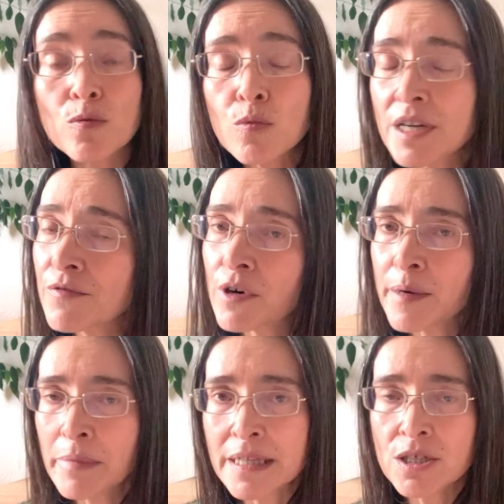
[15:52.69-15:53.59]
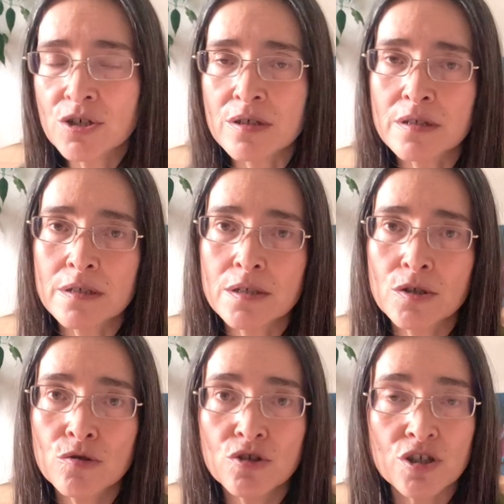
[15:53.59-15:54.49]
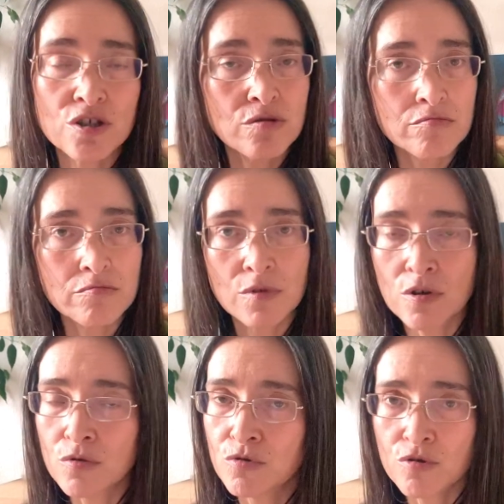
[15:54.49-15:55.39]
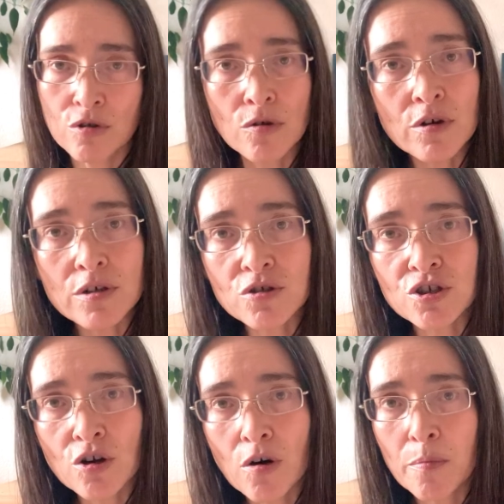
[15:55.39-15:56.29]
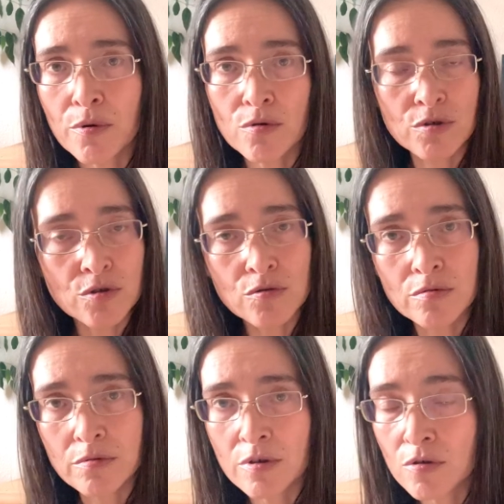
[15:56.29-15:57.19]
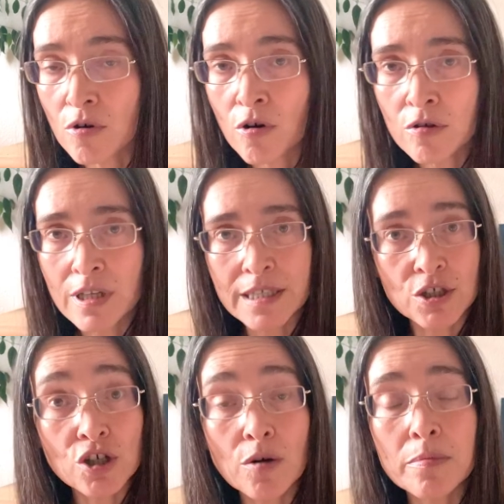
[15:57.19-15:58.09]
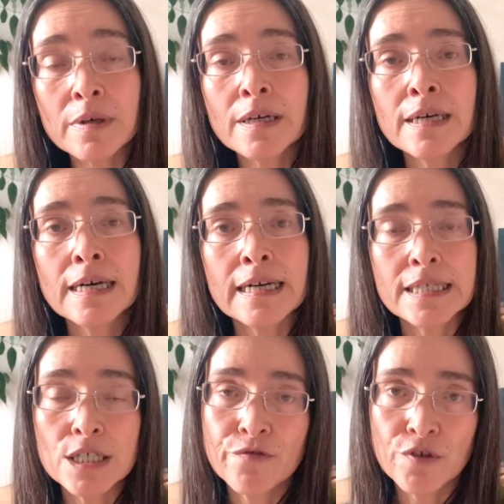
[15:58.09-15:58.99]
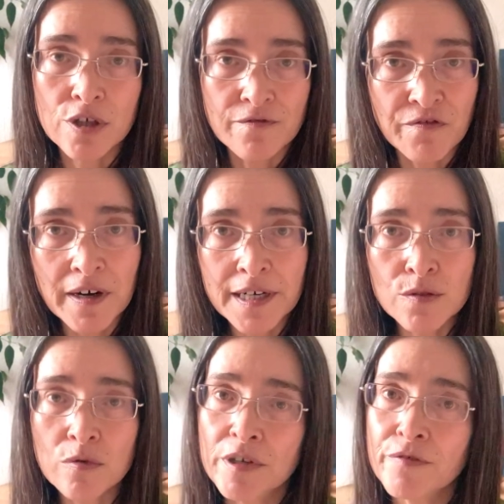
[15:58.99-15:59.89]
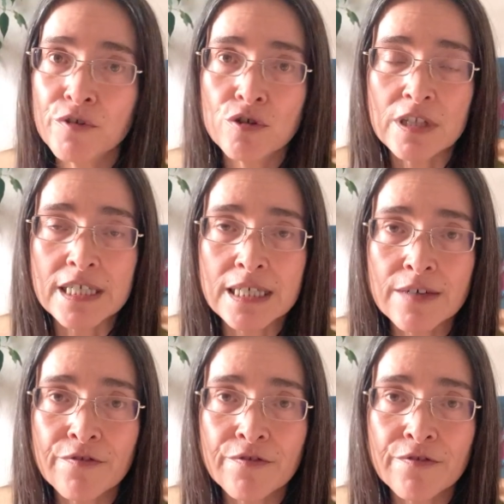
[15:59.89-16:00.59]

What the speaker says: whatever I mention, you just go to your local shop or your online shop and see if you can find wherever you're listening